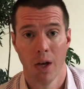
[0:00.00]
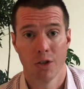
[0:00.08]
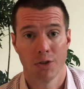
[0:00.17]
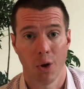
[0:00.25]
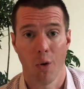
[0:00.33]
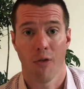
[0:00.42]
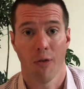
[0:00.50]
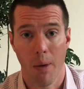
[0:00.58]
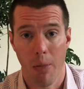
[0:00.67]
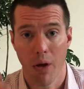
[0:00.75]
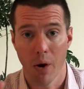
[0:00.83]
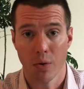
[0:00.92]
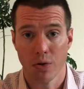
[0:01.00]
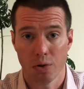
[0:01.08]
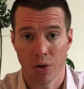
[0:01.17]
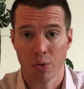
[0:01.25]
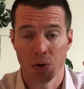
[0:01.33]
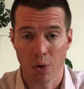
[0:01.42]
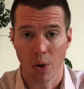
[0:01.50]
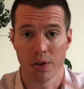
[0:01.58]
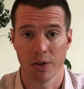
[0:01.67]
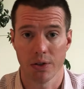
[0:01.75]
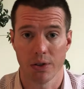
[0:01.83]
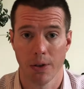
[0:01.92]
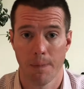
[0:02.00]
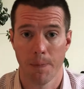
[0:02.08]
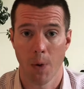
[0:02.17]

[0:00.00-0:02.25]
So from those two sources,